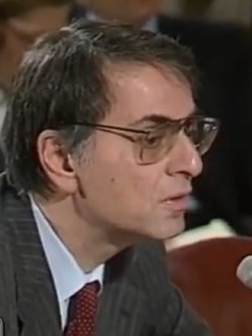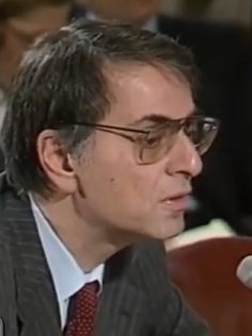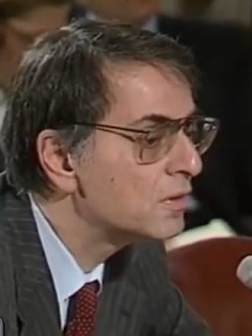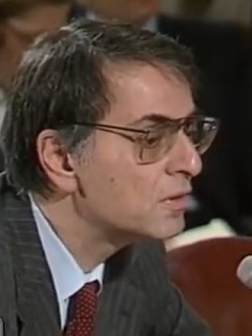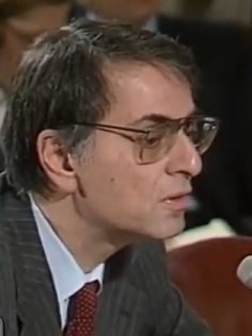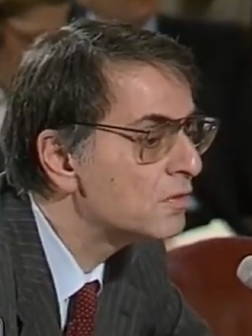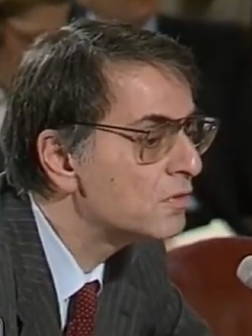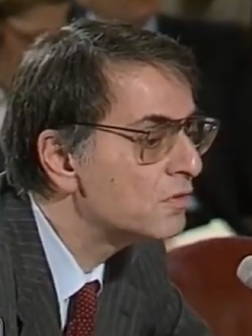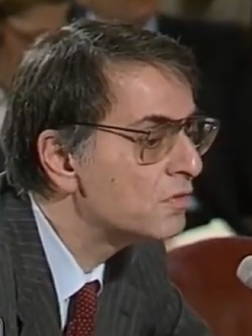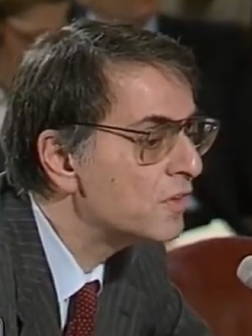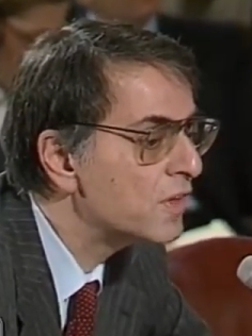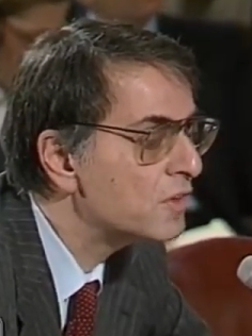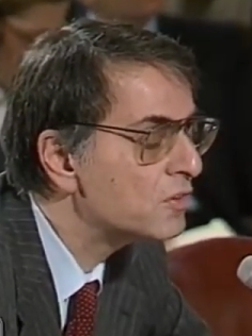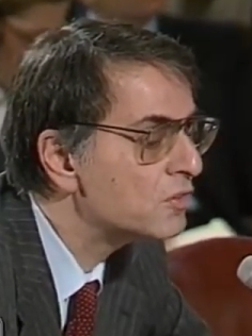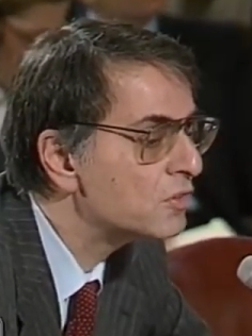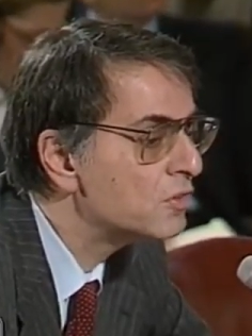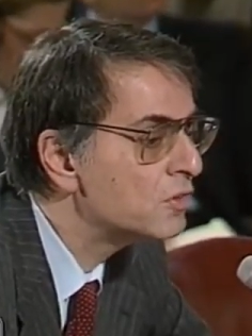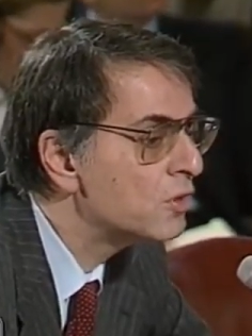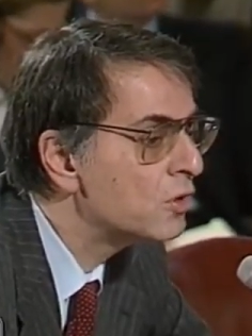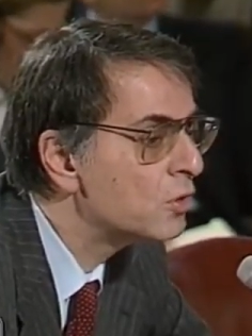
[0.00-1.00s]
uh,
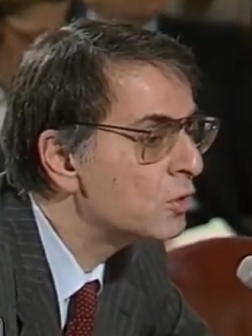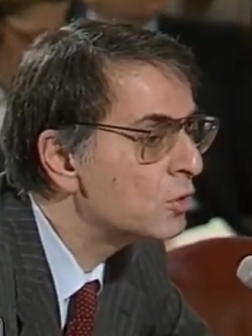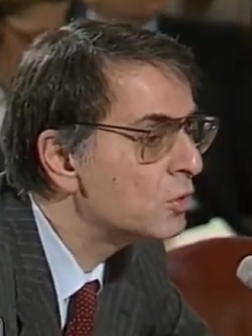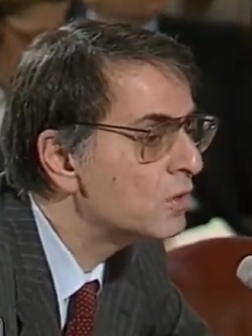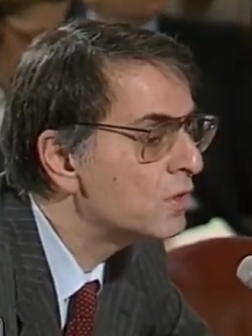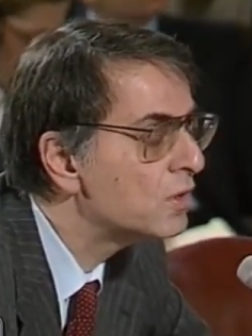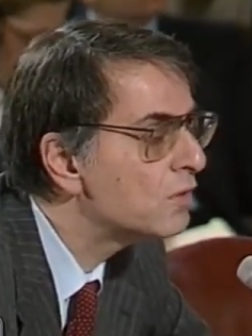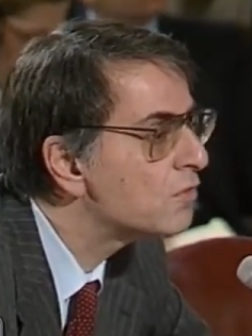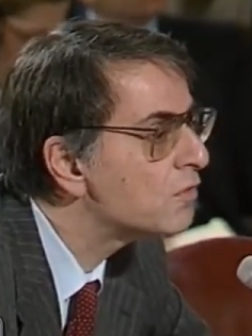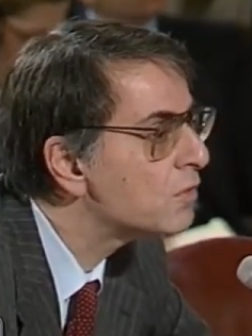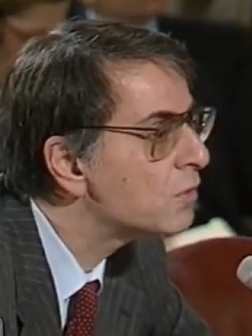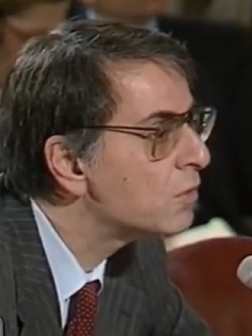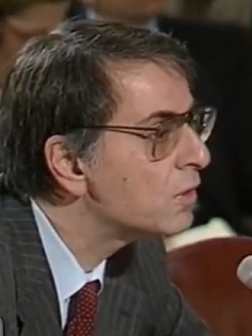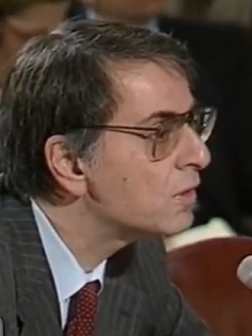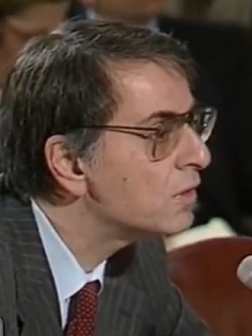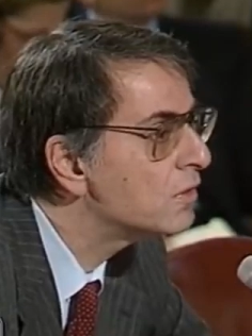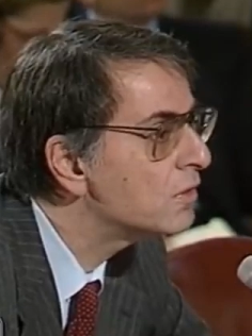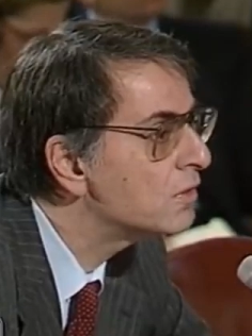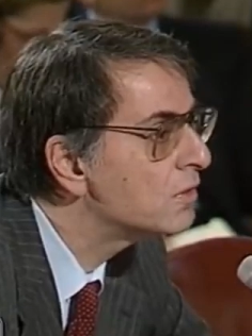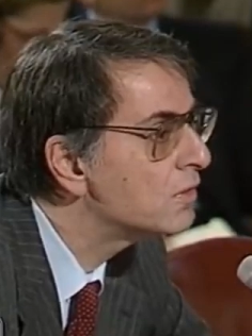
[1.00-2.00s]
vent no
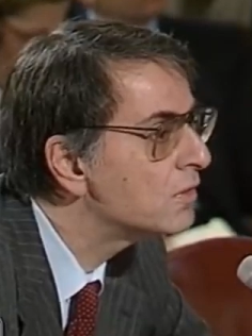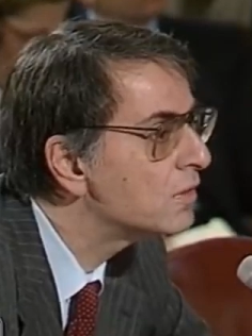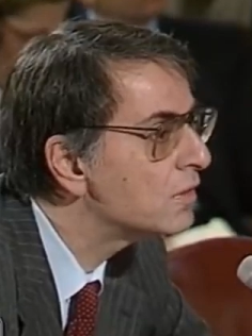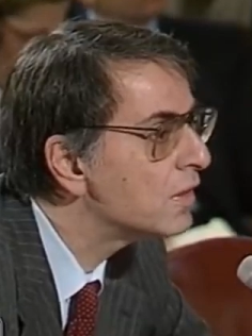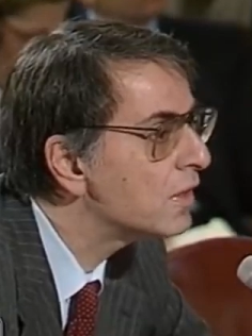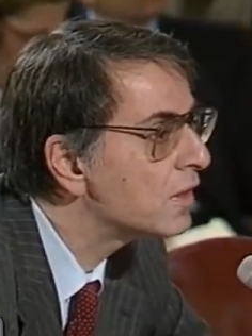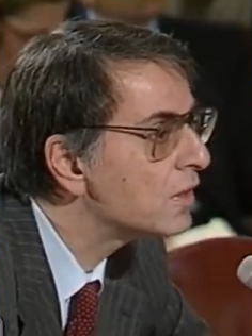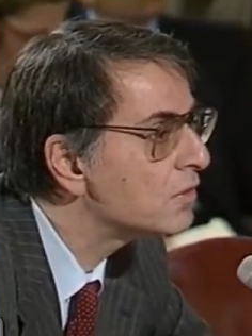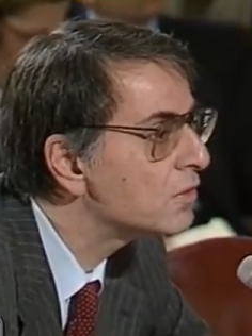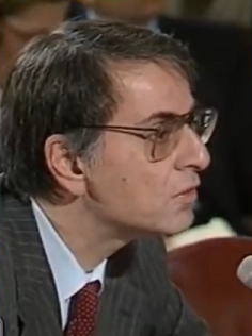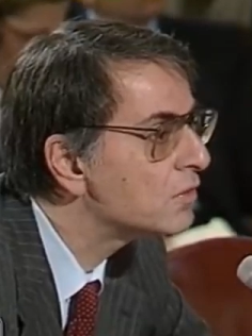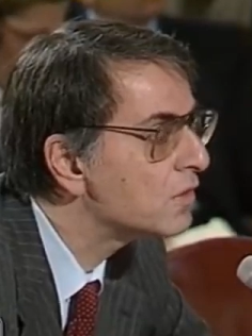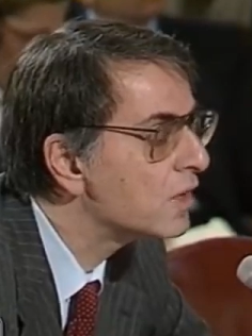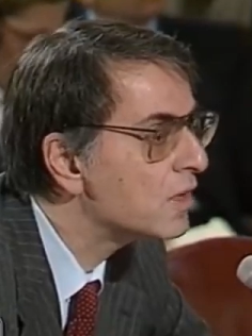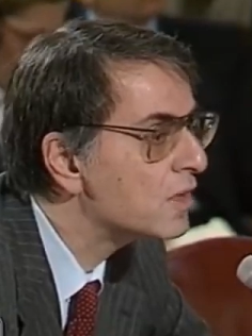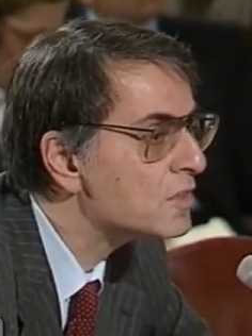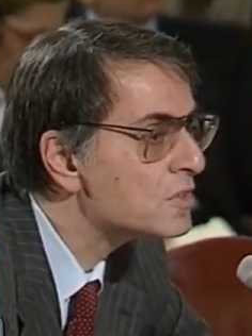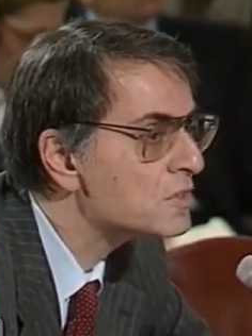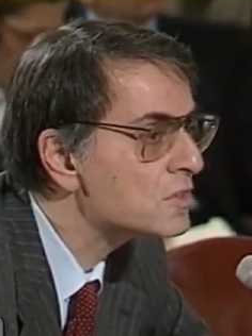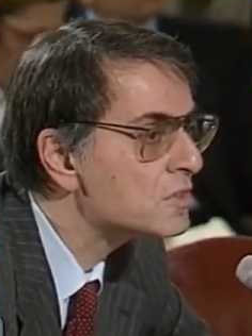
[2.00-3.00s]
infrared active
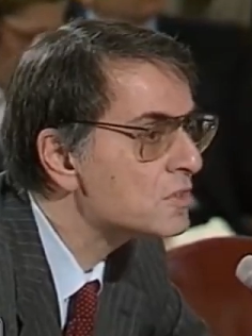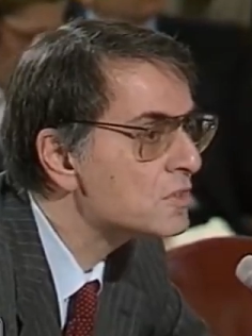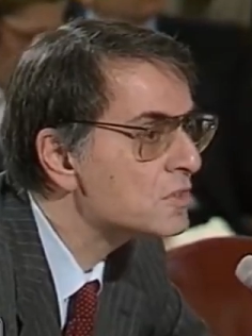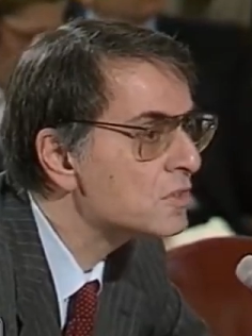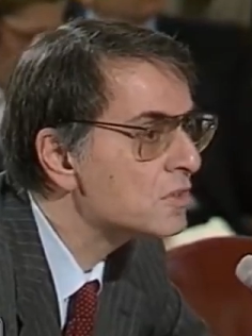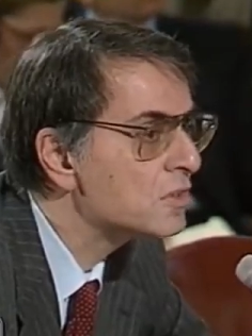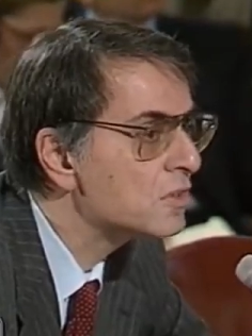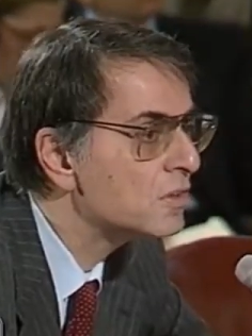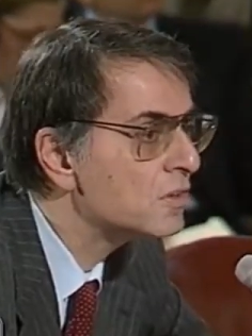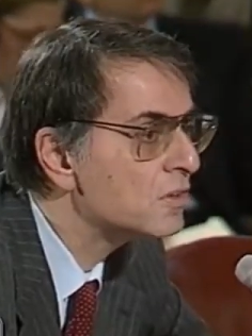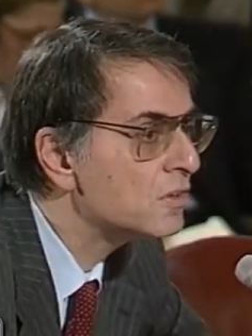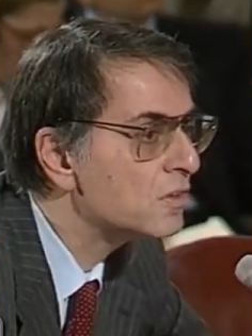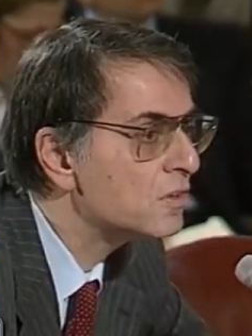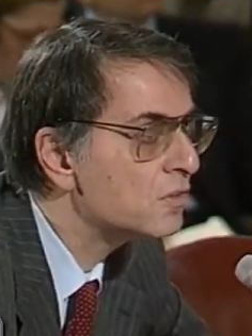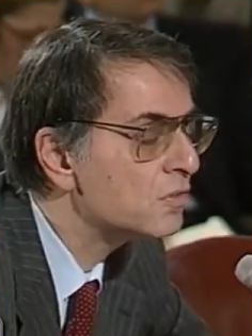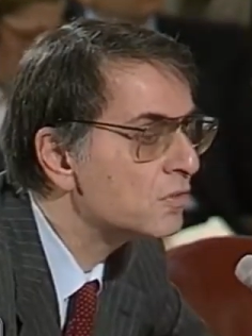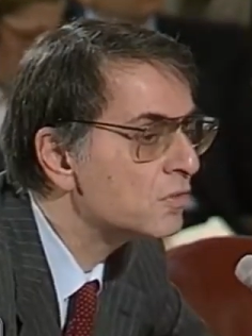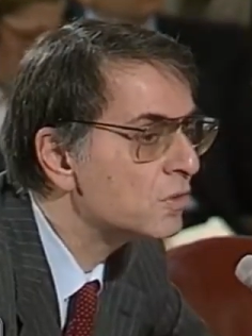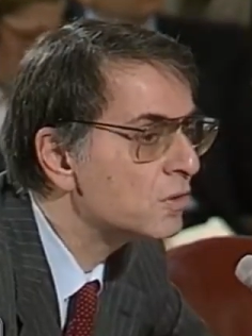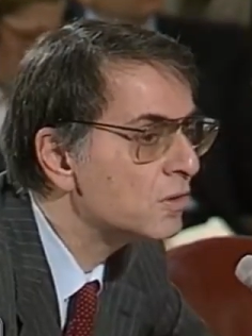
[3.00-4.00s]
gases and
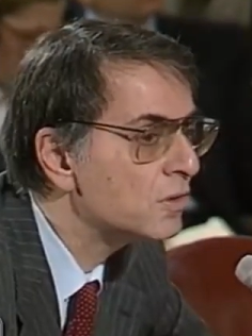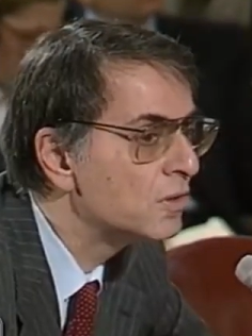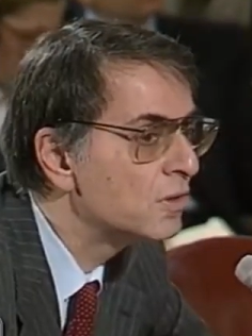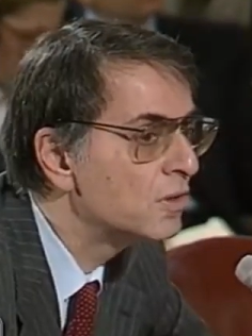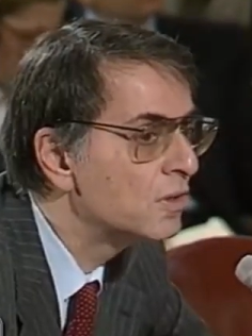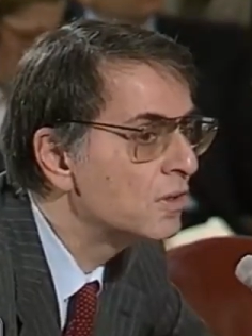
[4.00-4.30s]
therefore